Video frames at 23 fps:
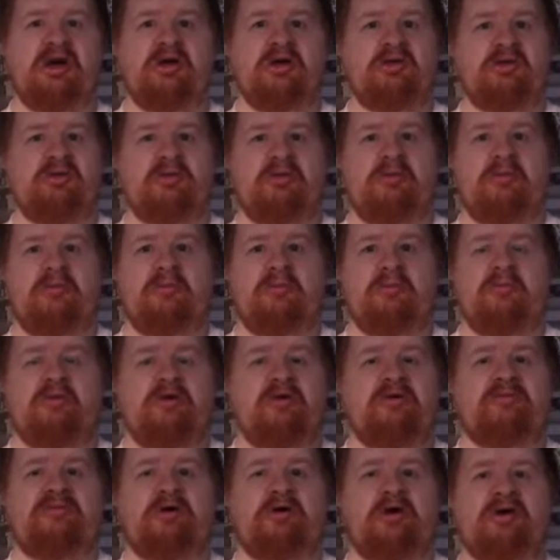you know,
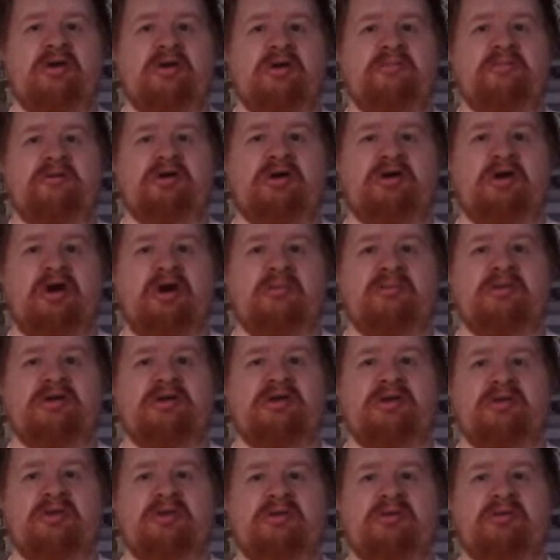moving on and
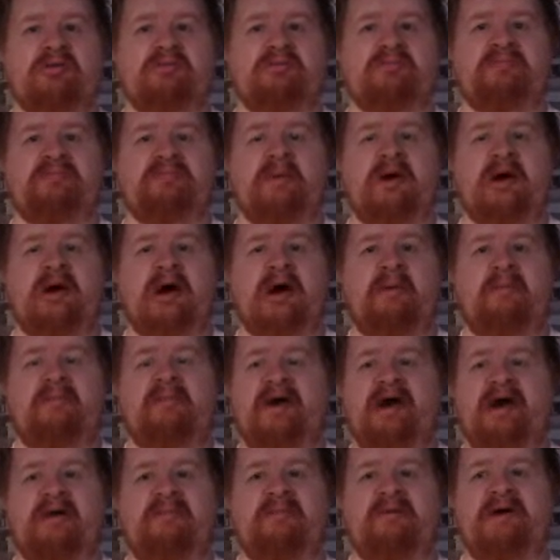becoming, you know, a
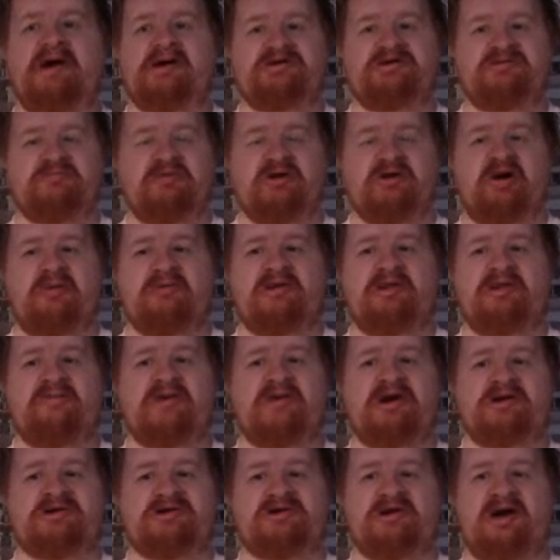better person, becoming the
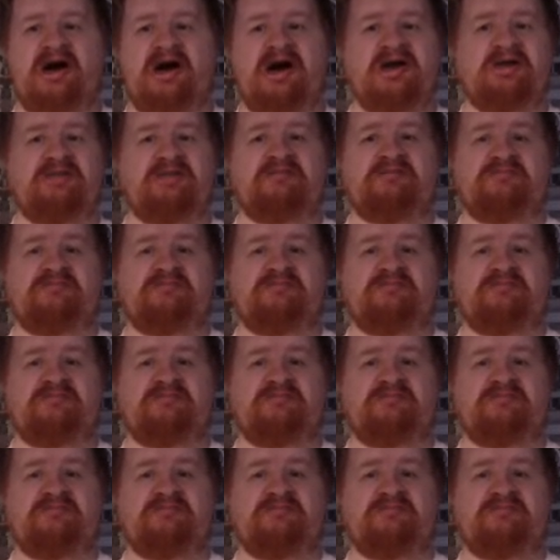person that I